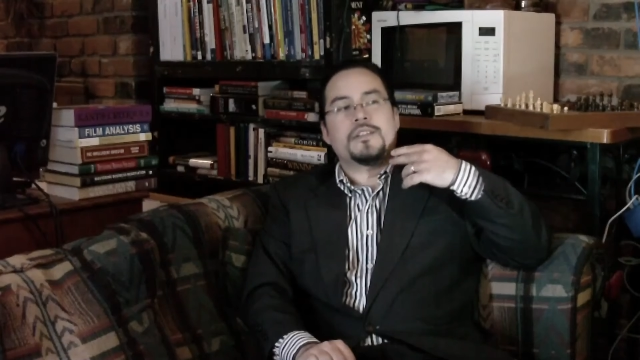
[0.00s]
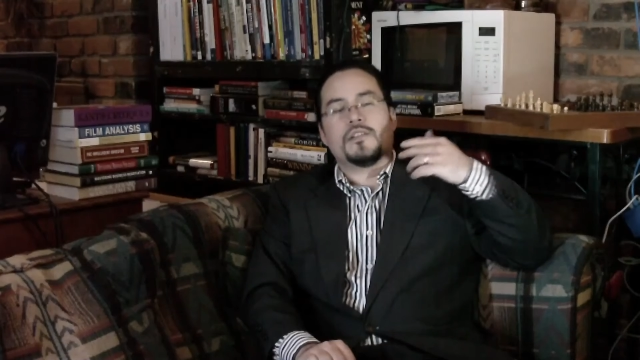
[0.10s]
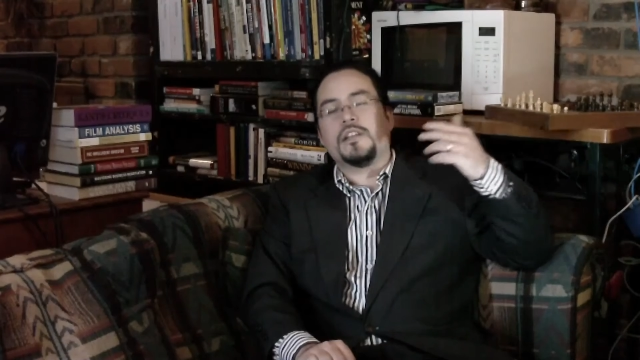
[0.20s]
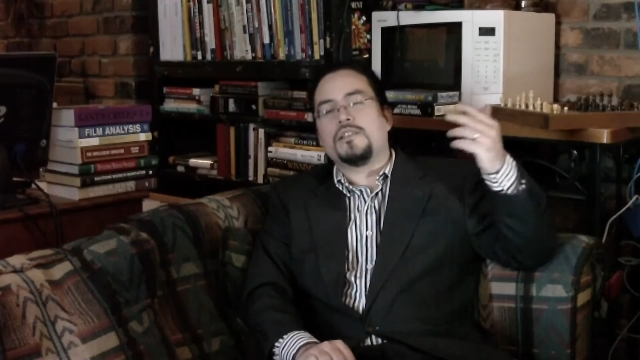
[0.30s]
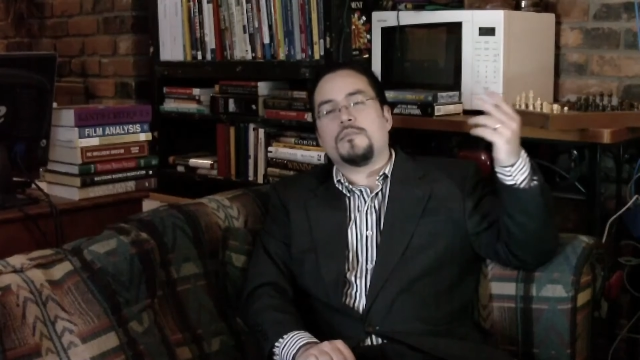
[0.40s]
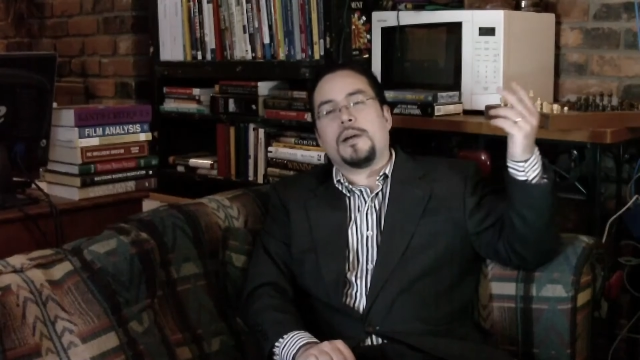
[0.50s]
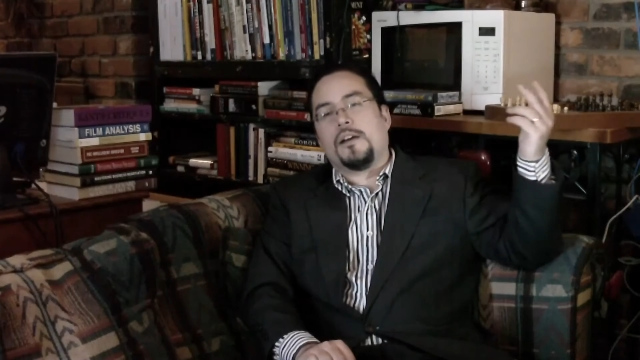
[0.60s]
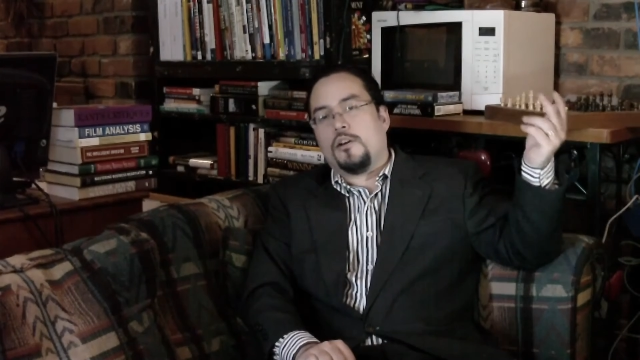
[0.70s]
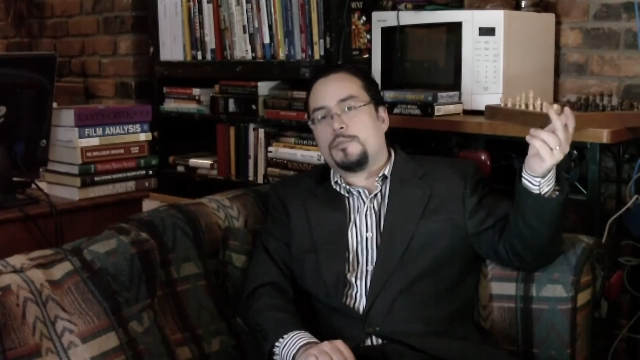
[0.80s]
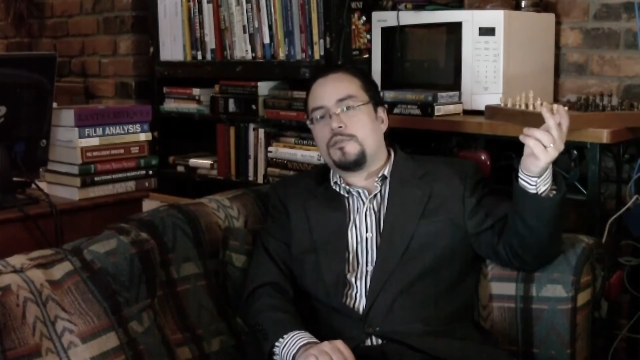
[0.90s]
So these are my
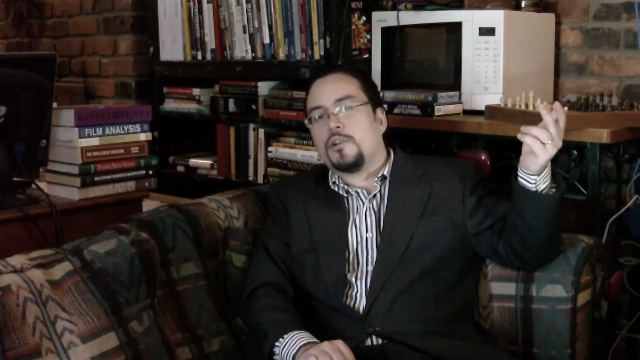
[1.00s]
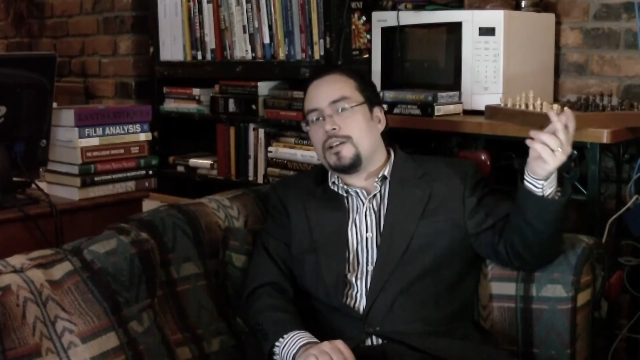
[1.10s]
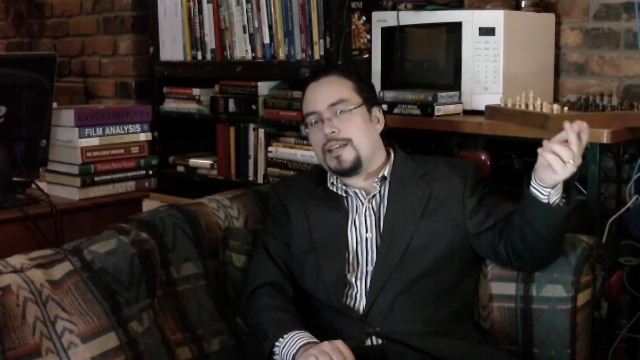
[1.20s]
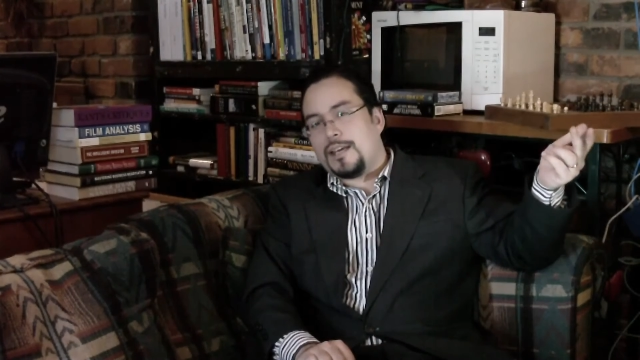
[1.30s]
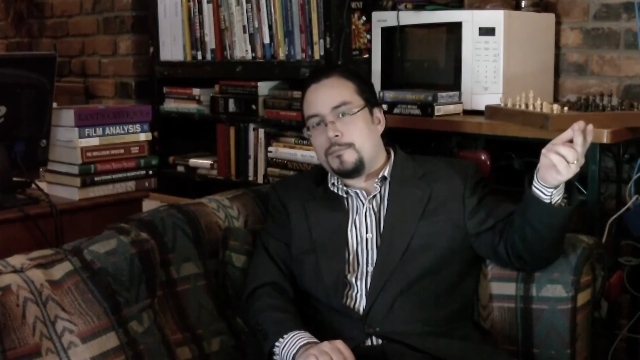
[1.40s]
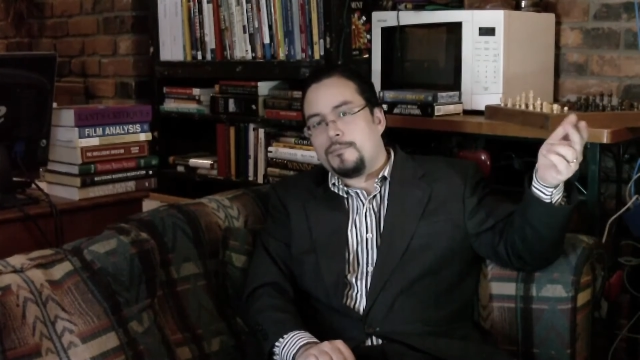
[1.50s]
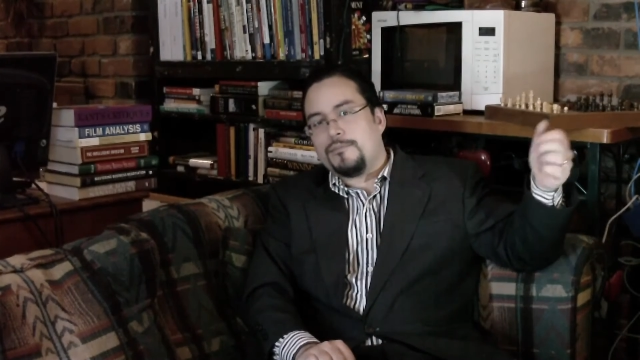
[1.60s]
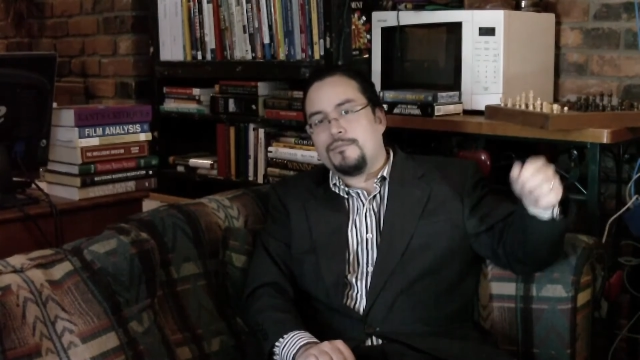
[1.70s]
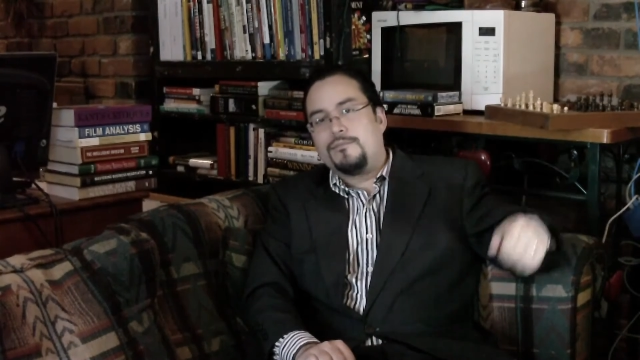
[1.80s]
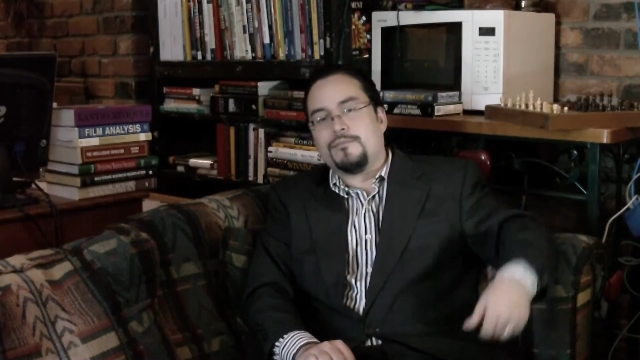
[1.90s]
hopes for a game.
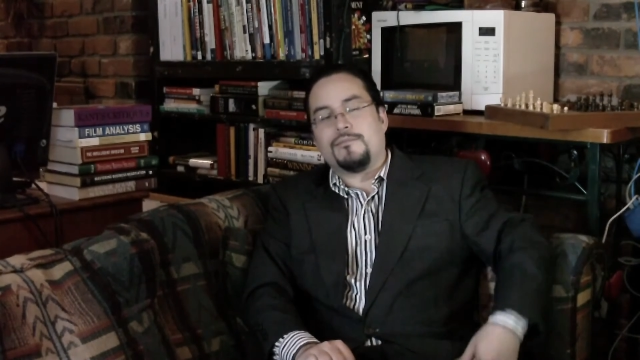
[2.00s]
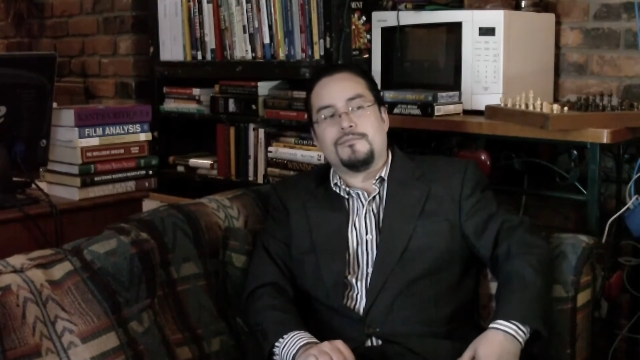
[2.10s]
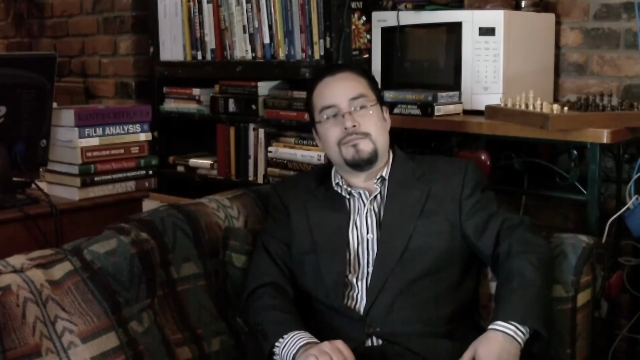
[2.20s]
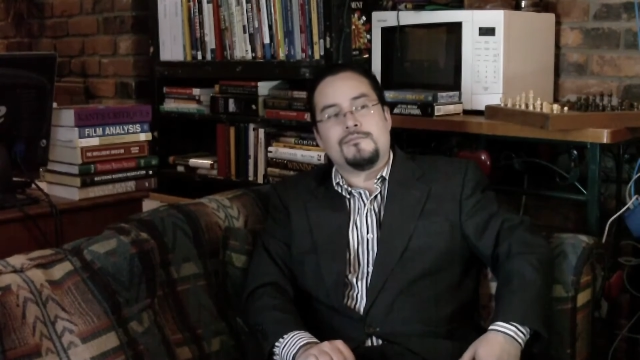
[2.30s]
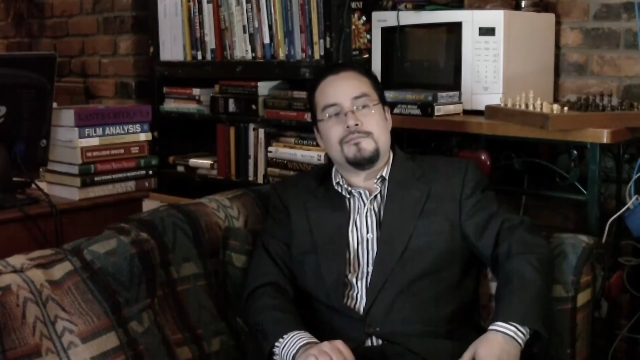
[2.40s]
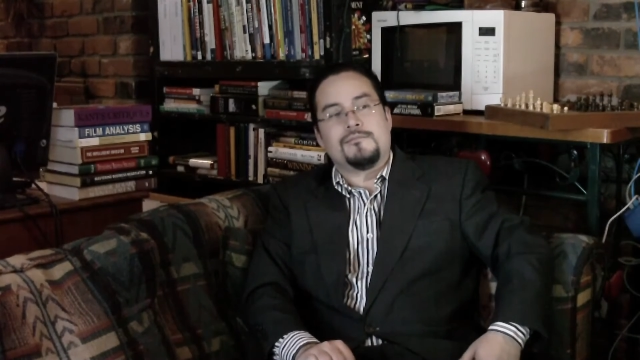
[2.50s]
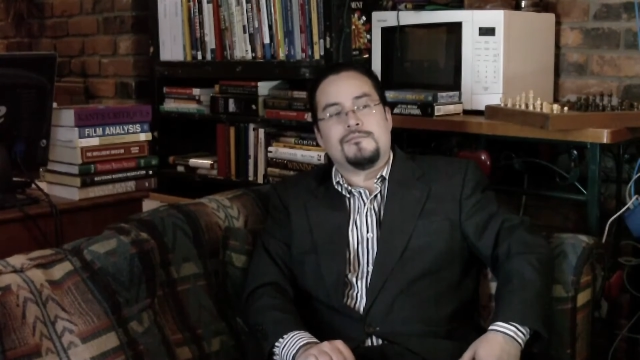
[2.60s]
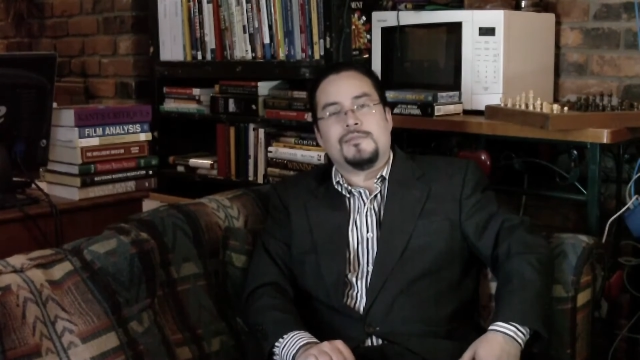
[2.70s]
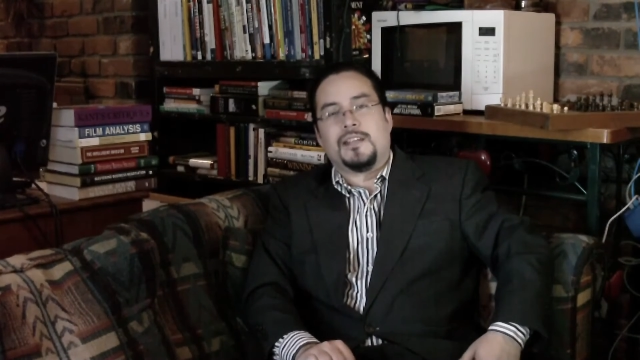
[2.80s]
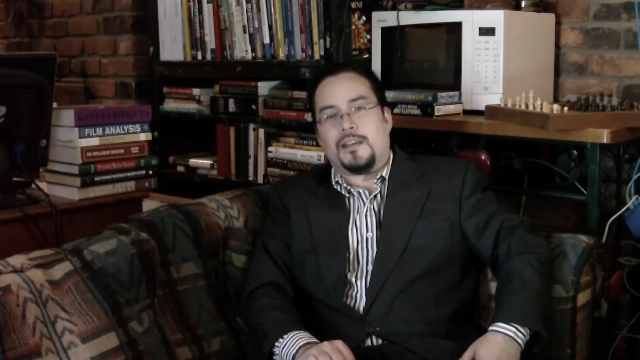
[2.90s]

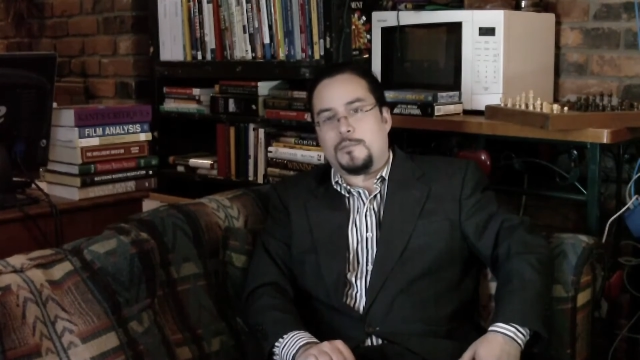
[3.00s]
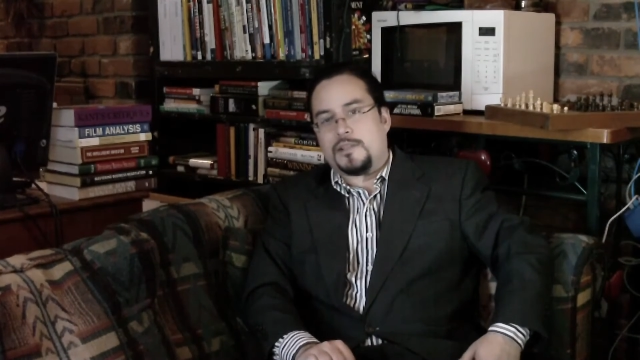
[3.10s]
Game